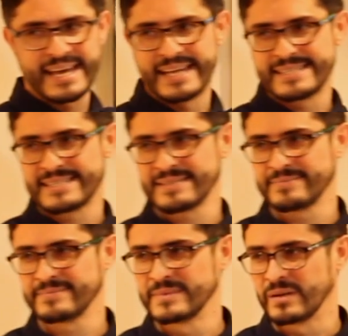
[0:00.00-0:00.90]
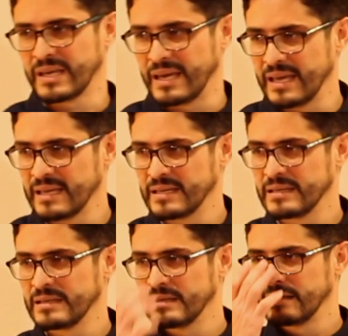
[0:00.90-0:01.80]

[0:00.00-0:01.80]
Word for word: that. Okay?